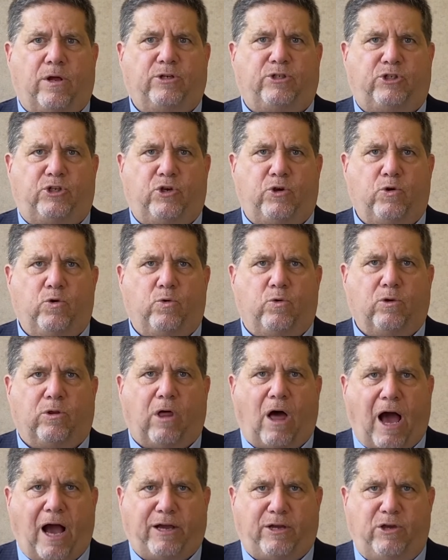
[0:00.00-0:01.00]
to
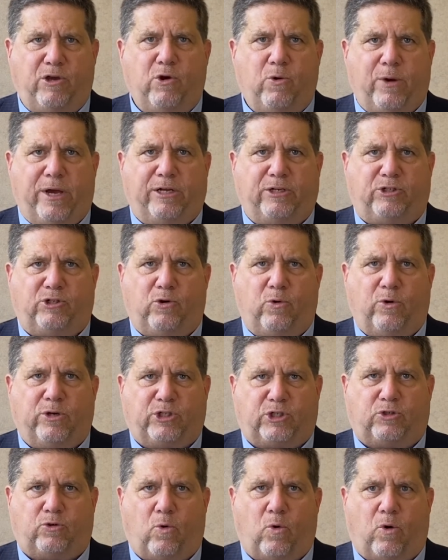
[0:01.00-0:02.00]
lock you into a
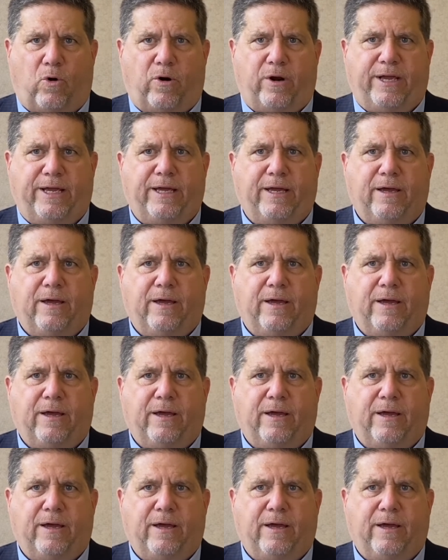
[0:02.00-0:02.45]
story